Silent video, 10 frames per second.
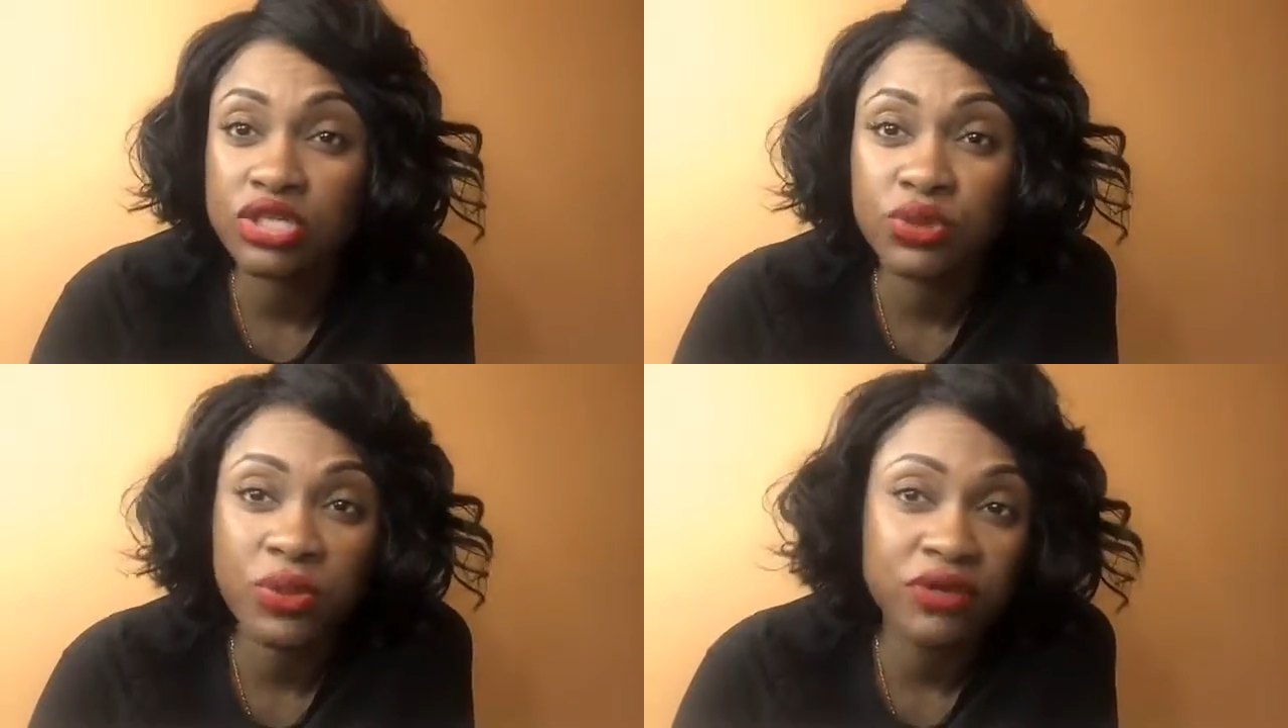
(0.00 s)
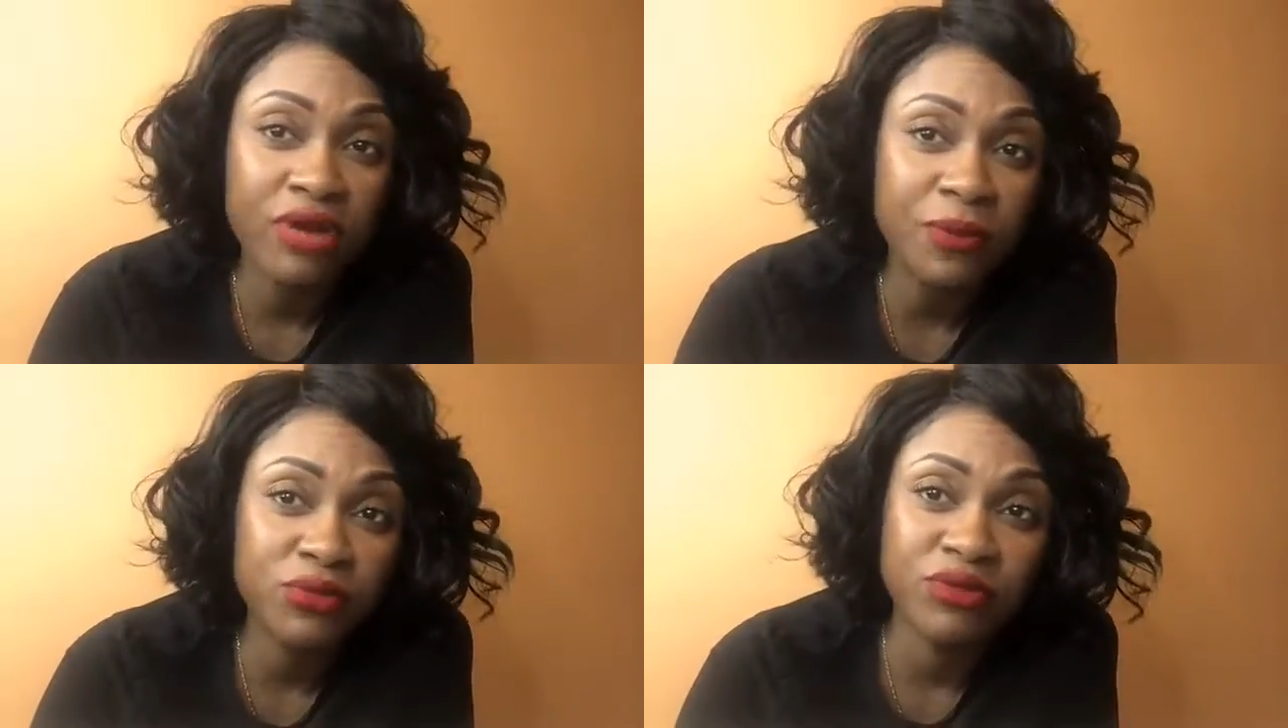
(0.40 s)
so when the
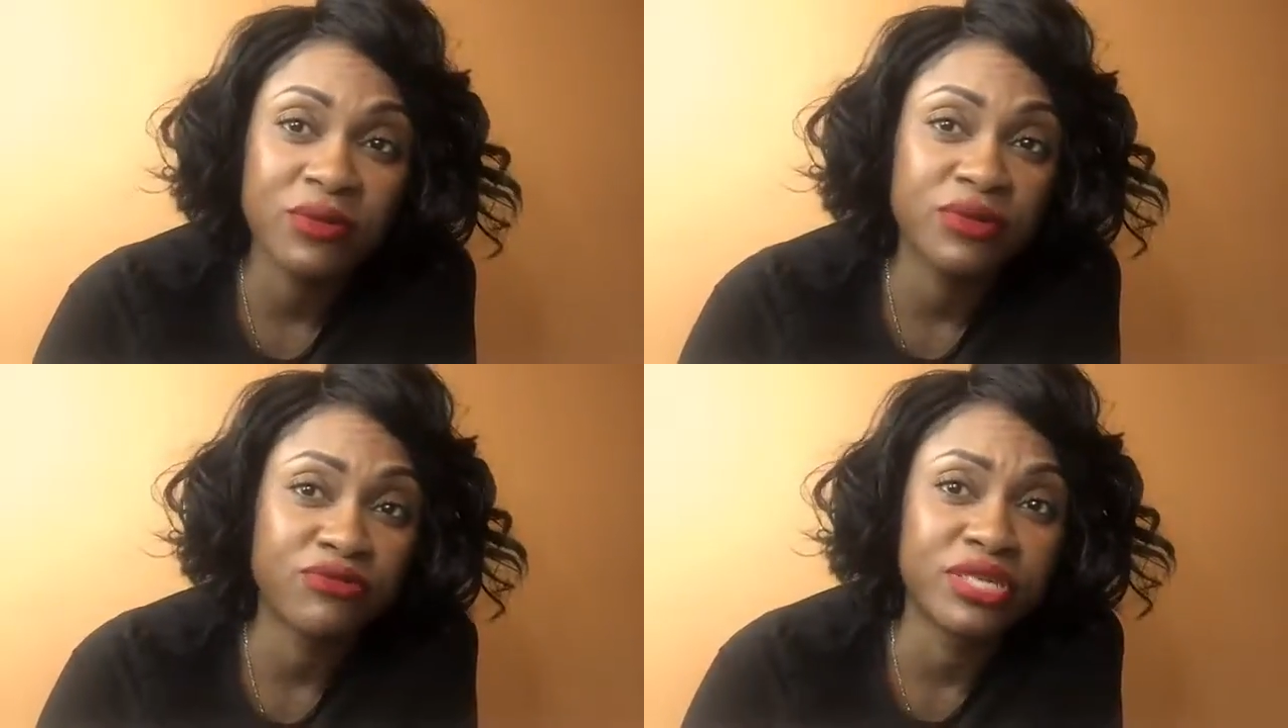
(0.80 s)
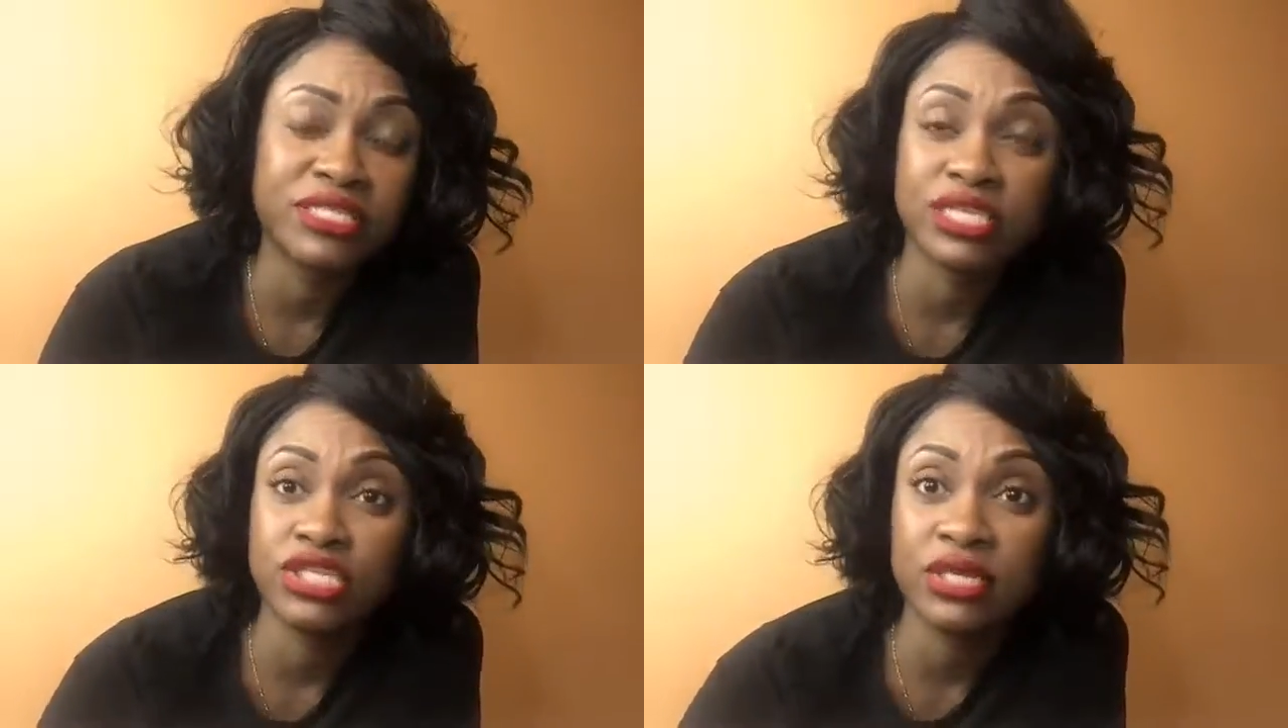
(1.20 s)
robber
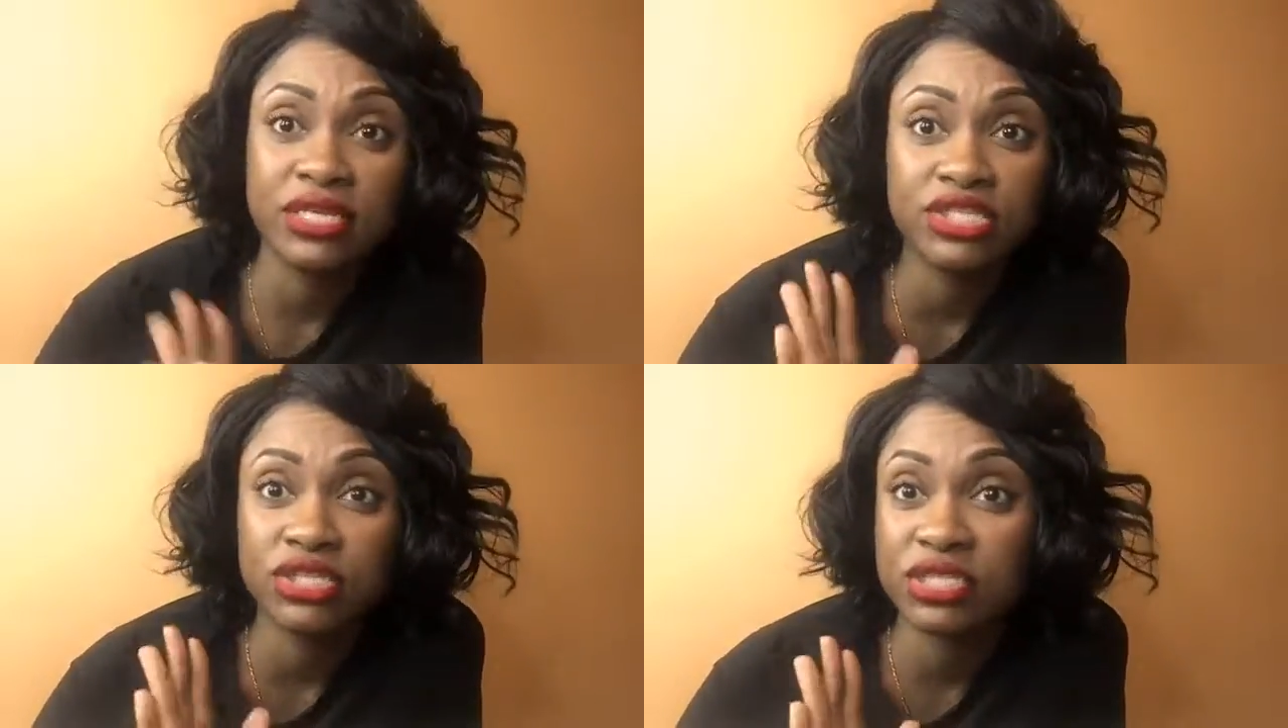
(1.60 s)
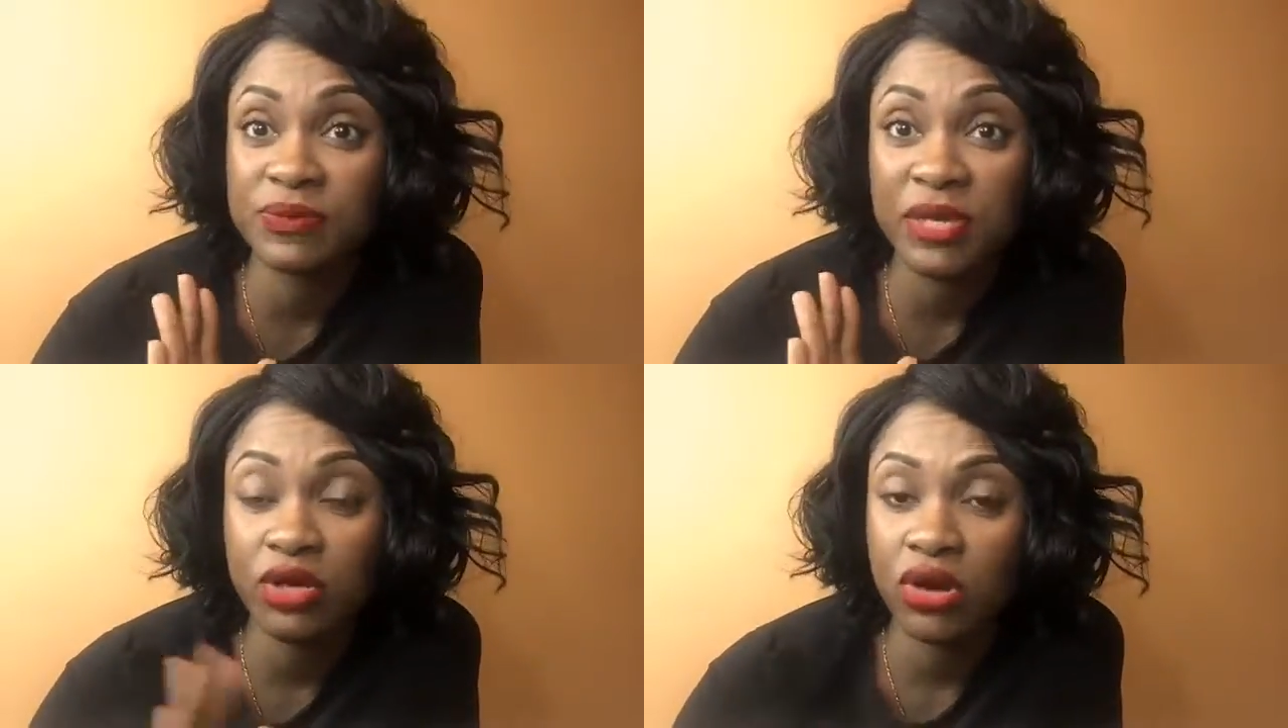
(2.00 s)
runs in, they just
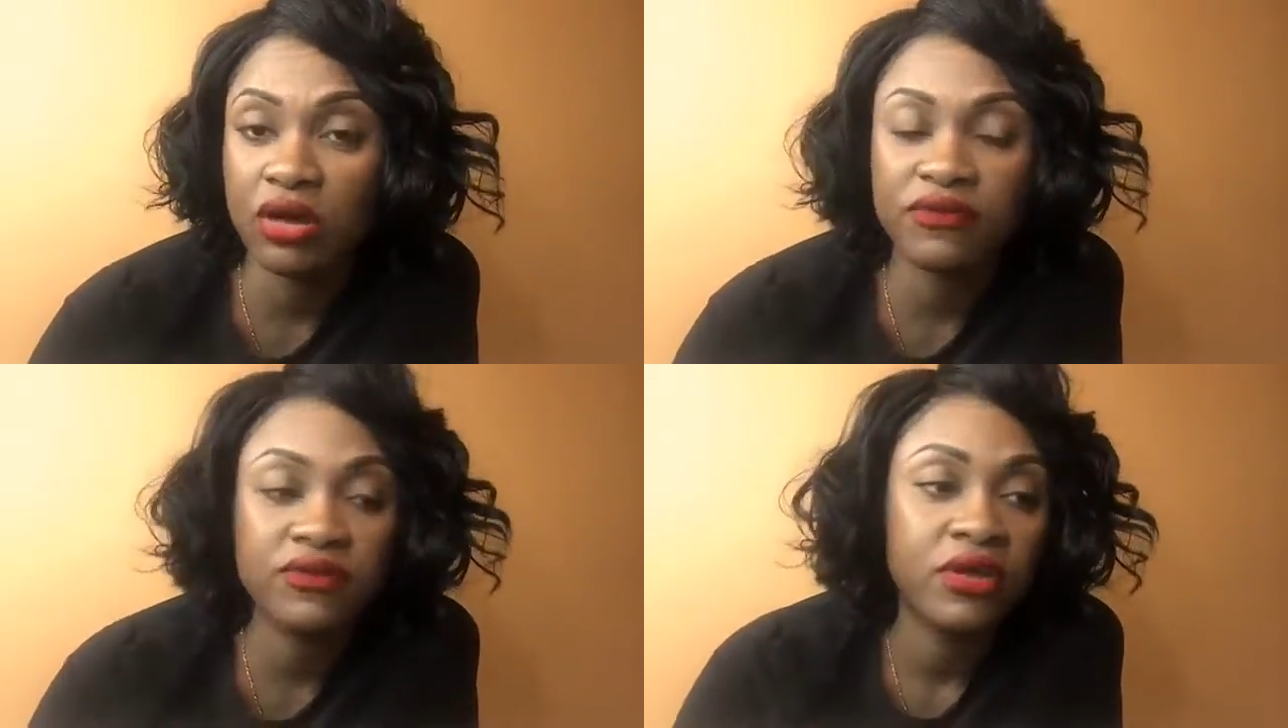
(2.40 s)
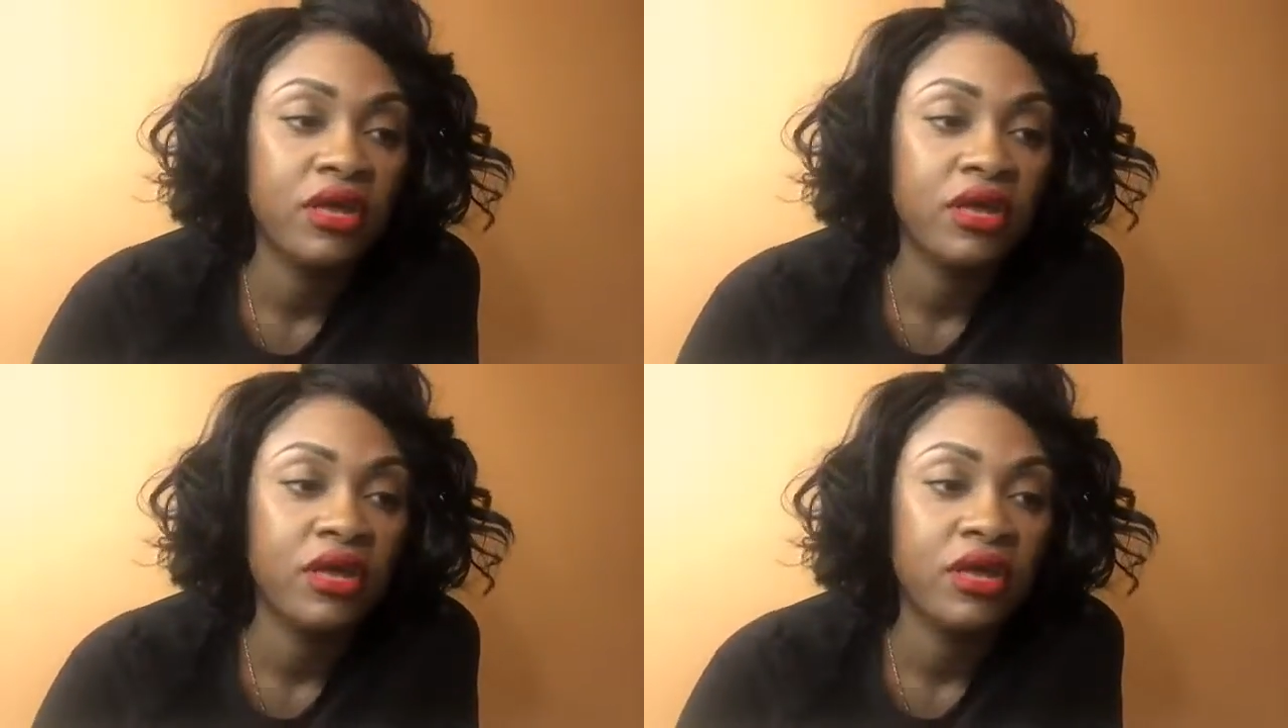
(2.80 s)
speed off.